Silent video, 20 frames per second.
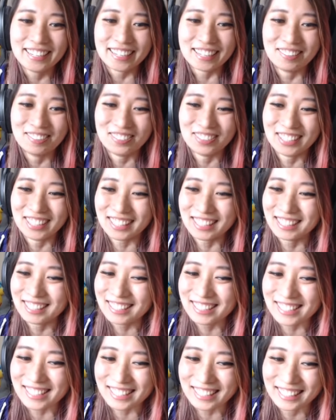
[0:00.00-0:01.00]
the
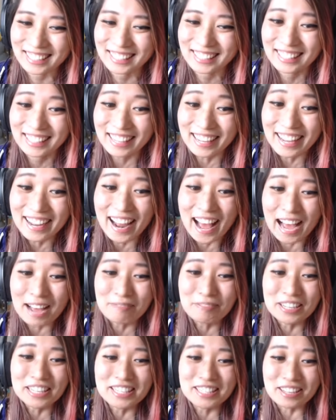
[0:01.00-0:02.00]
holes. It
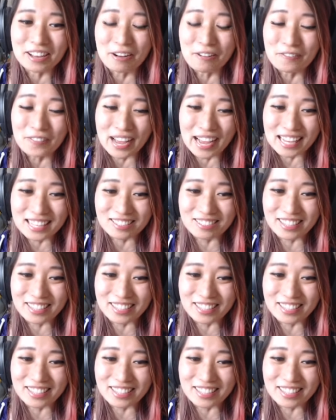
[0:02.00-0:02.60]
happened so fast